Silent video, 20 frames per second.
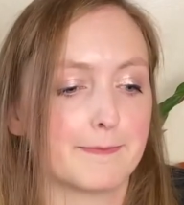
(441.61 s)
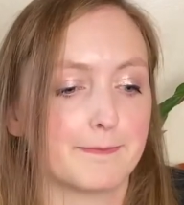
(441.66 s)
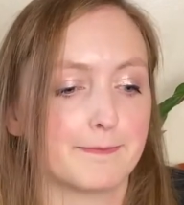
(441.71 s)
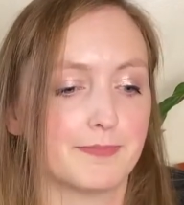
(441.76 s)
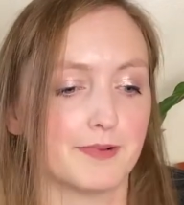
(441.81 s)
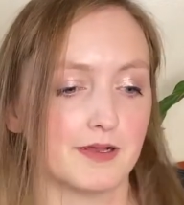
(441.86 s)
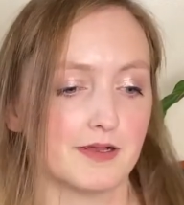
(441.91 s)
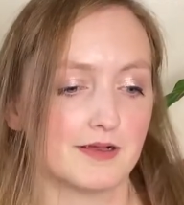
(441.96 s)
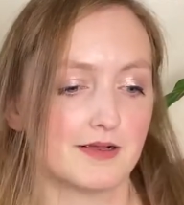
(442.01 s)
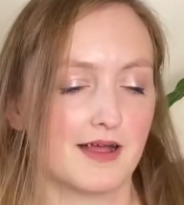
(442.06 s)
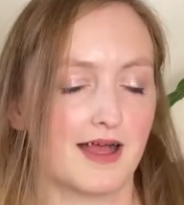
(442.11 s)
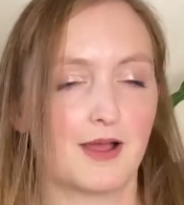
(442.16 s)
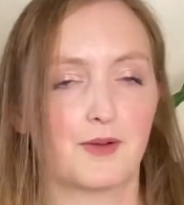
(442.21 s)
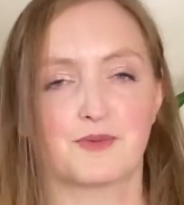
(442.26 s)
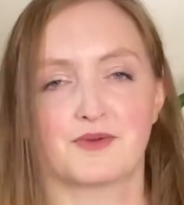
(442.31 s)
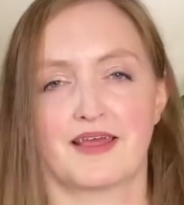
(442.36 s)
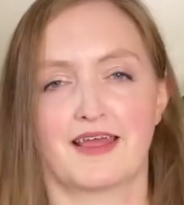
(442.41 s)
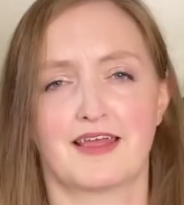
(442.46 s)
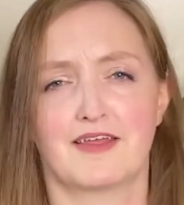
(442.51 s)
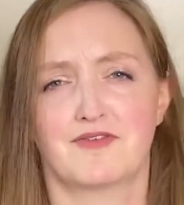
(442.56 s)
but I
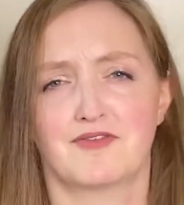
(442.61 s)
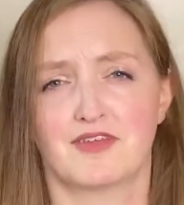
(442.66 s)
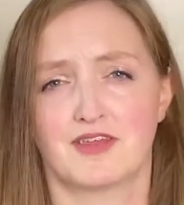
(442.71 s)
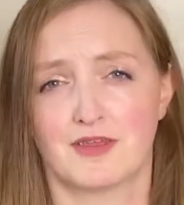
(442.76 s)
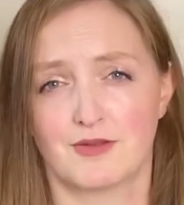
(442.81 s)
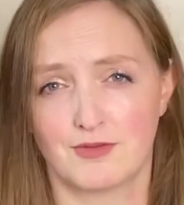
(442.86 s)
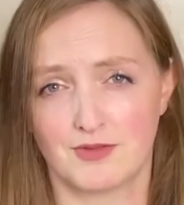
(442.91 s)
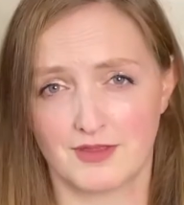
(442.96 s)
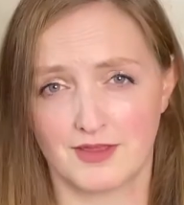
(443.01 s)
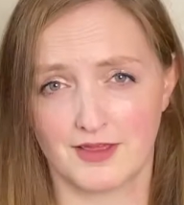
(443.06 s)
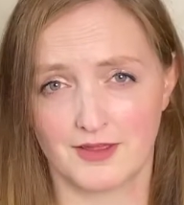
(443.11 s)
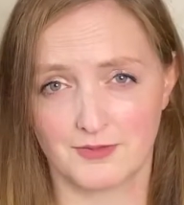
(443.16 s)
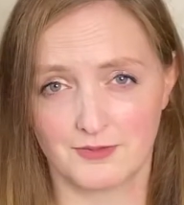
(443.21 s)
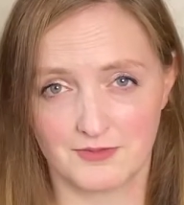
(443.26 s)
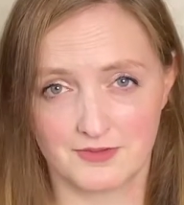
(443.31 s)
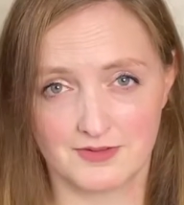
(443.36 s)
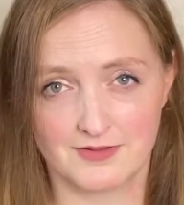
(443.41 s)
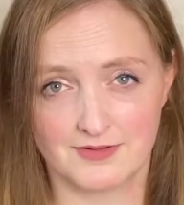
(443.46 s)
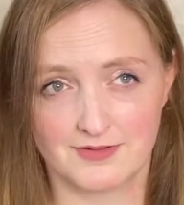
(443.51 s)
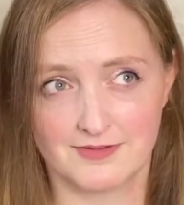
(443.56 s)
would hate for you to.
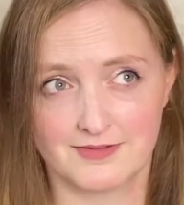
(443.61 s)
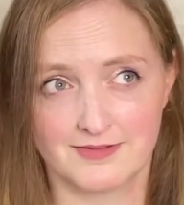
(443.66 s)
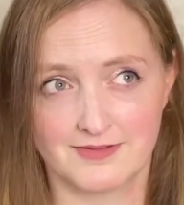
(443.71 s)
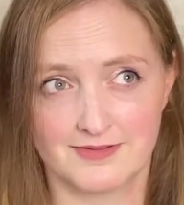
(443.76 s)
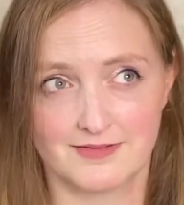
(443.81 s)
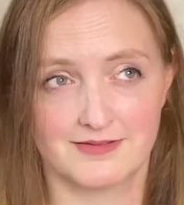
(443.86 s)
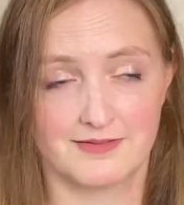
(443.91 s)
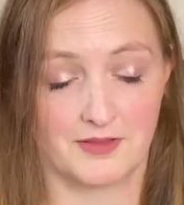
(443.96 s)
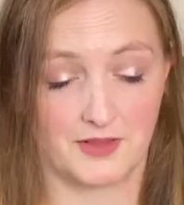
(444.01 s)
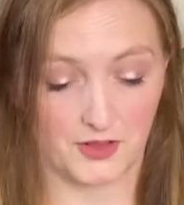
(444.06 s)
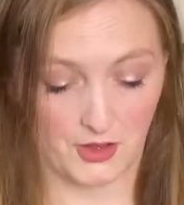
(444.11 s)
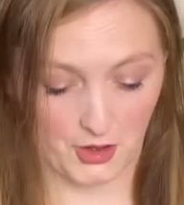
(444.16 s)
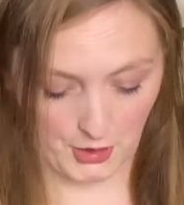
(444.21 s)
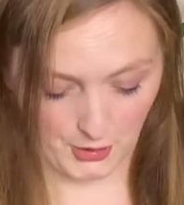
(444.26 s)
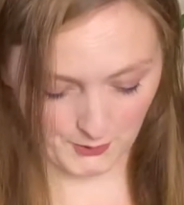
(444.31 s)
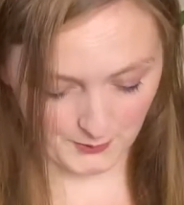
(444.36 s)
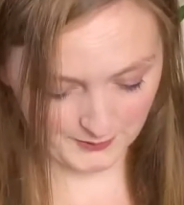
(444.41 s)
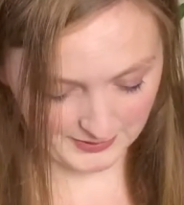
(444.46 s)
So